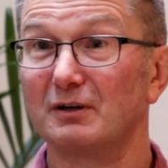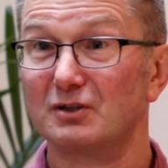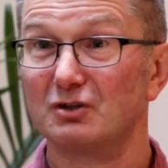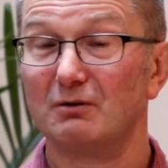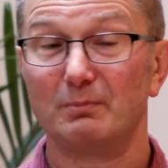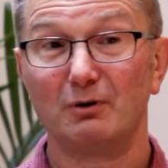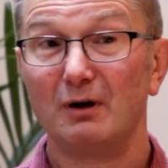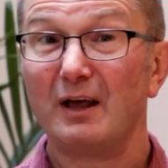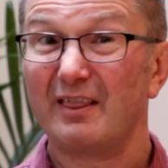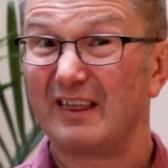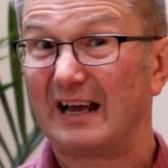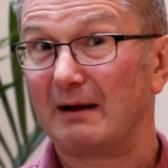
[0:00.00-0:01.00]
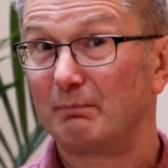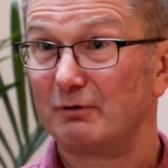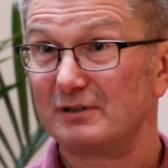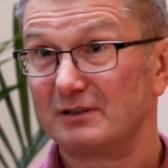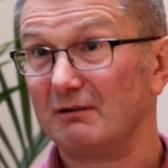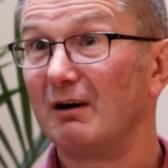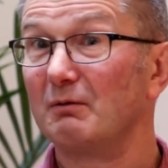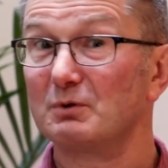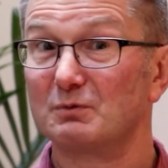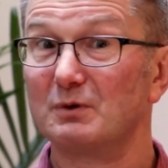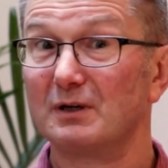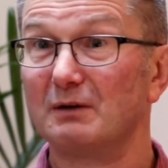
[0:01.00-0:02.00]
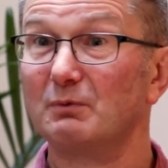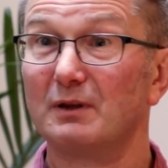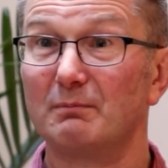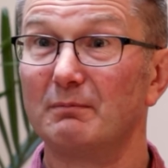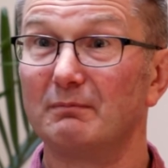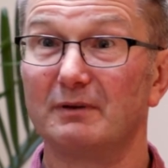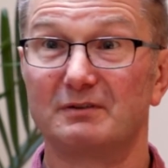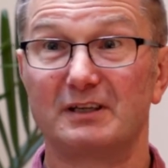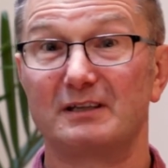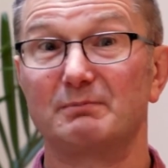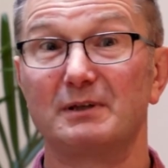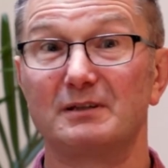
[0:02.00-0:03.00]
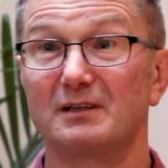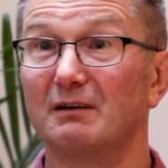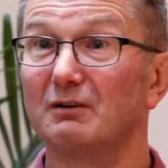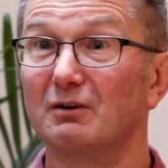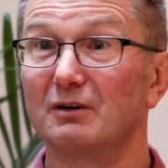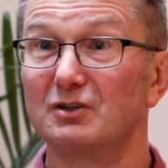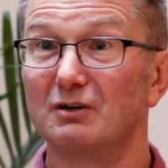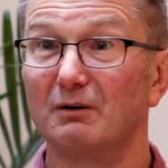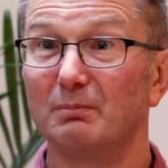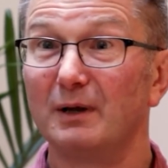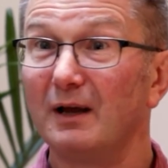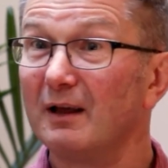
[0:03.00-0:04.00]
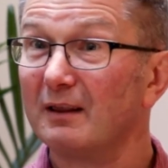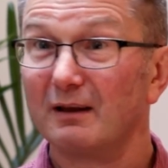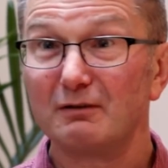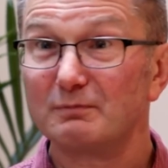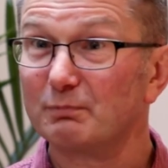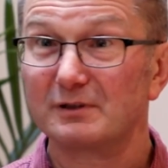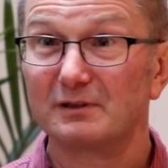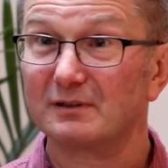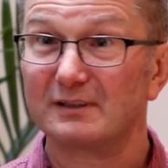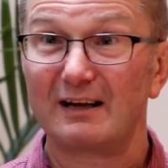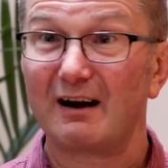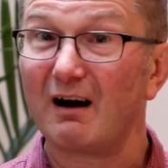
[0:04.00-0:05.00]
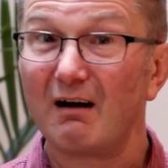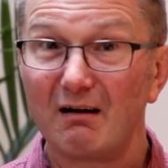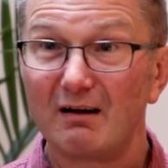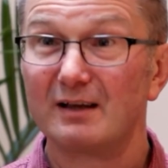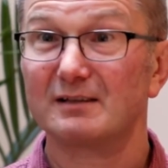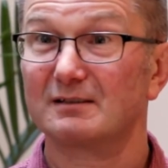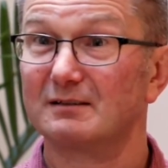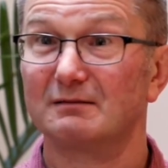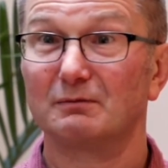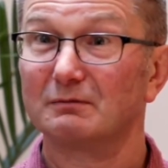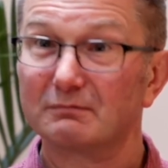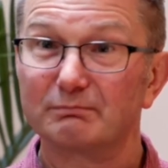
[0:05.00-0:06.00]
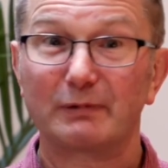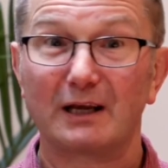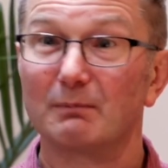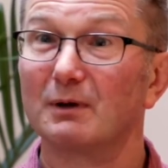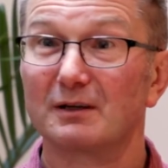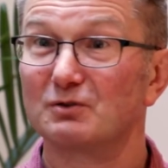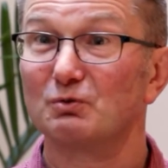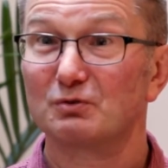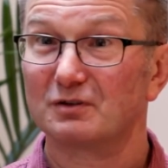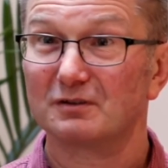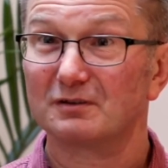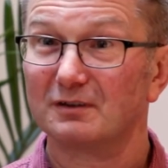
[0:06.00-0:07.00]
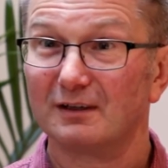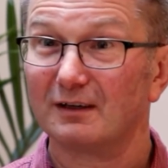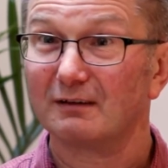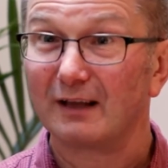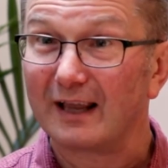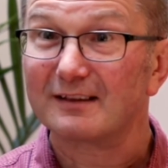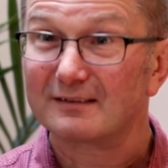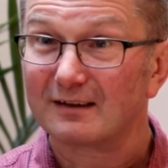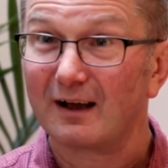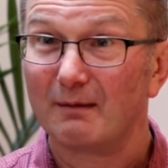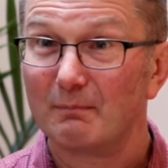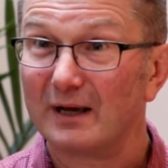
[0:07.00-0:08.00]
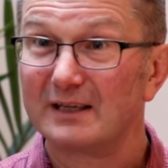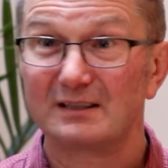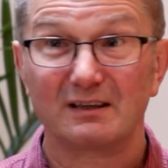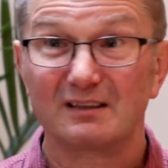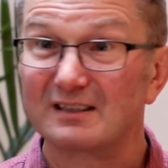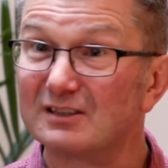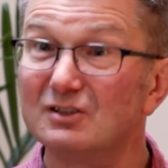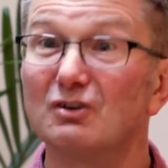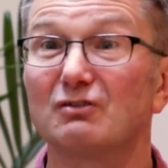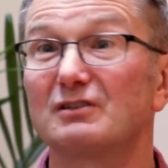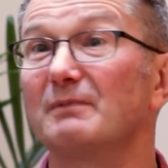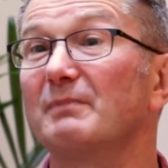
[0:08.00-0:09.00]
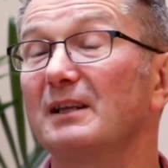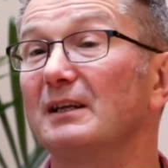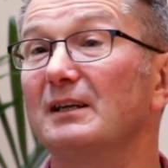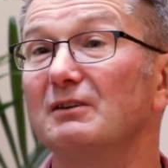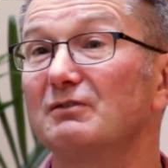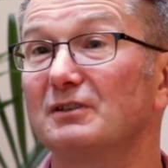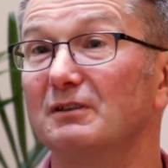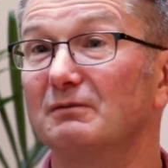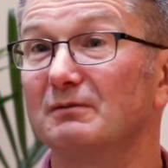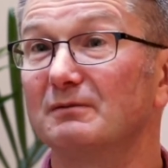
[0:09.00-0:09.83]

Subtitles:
a job, or that a prisoner I was working with 6 months ago got a job. Those prisoners, their eyes become like saucers. You know, it's amazing because it's not something they used to.